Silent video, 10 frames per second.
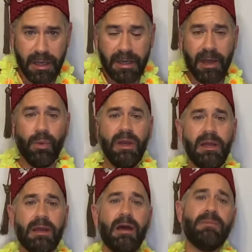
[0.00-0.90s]
Now, when
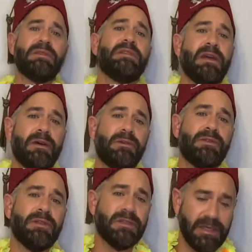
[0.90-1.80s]
it comes down
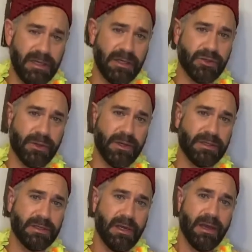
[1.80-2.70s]
to tiki
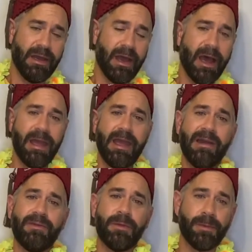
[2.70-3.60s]
drinks, I
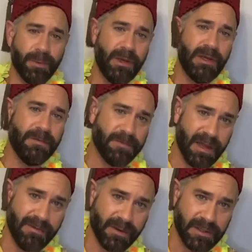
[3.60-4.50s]
have three
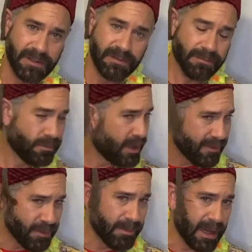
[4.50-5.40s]
favorites. We
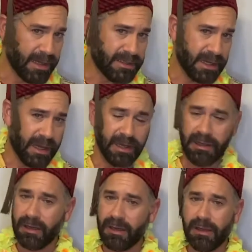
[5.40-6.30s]
have the Mai
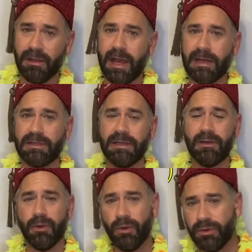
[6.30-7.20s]
Tai, classic
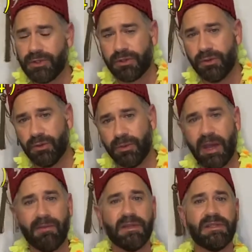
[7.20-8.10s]
old school. We
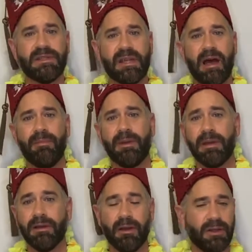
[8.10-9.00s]
have the
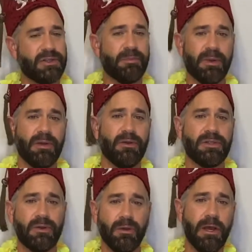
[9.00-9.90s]
Zombie, also pretty old
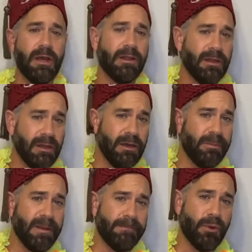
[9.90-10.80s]
school, a little
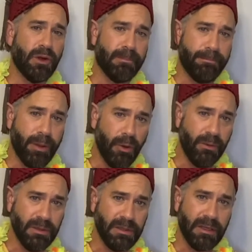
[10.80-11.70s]
bit more
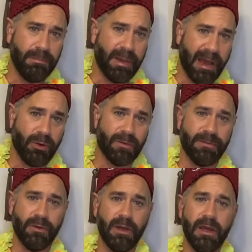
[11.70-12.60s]
potent and
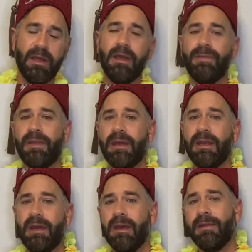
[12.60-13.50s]
powerful. And
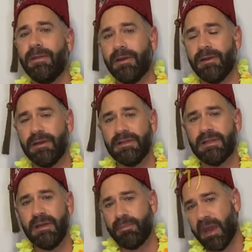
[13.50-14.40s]
then there is
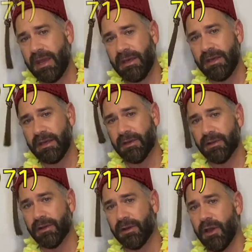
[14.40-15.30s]
the
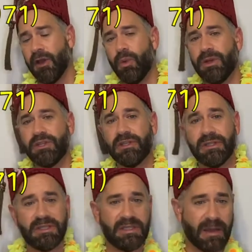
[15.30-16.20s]
Painkiller, which
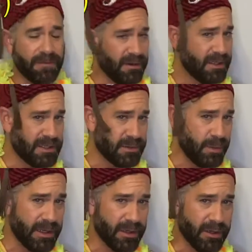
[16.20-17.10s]
is definitely
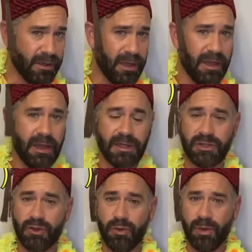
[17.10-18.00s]
sweeter, it's
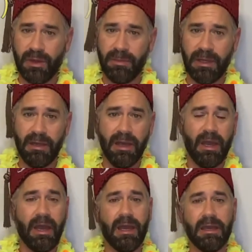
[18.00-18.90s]
creamy,
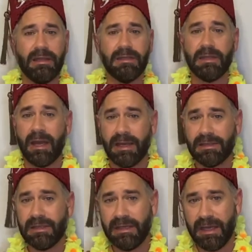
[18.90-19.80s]
and
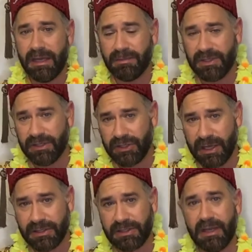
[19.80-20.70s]
as the name
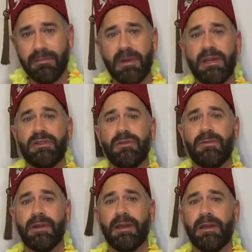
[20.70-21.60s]
suggests, it makes you
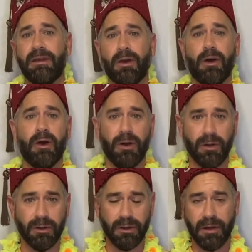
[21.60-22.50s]
forget
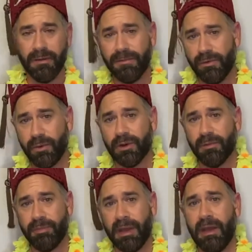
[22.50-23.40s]
all of
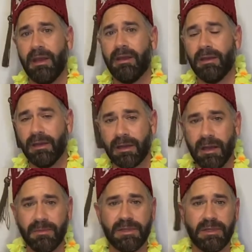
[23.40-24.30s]
your pain. And it
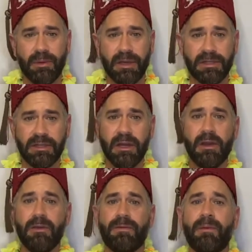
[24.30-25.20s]
comes to us
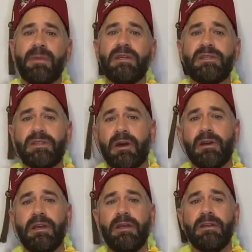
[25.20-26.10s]
from the
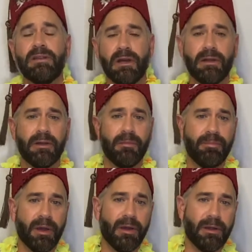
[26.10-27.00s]
Soggy Dollar
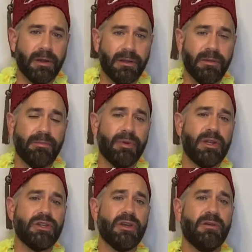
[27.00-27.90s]
Bar in the
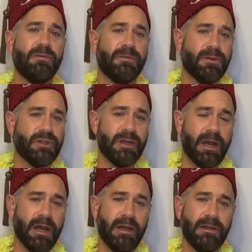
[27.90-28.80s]
British Virgin
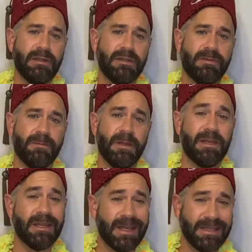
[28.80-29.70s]
Islands
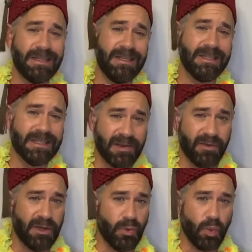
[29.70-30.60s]
in
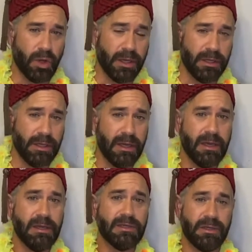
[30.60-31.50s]
1971.
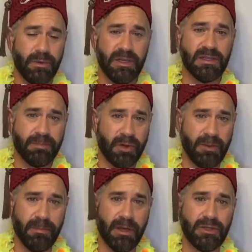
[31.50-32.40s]
So it is pretty
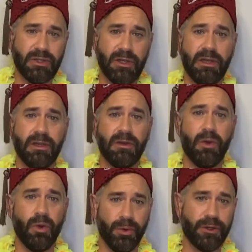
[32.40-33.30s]
much an
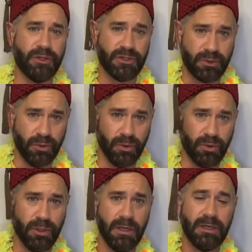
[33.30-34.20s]
older
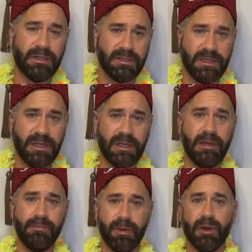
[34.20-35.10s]
school tiki
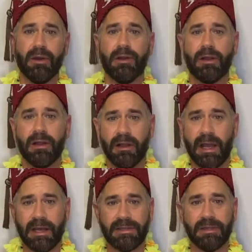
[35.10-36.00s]
bar
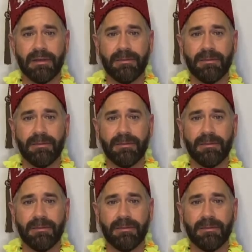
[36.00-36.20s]
classic.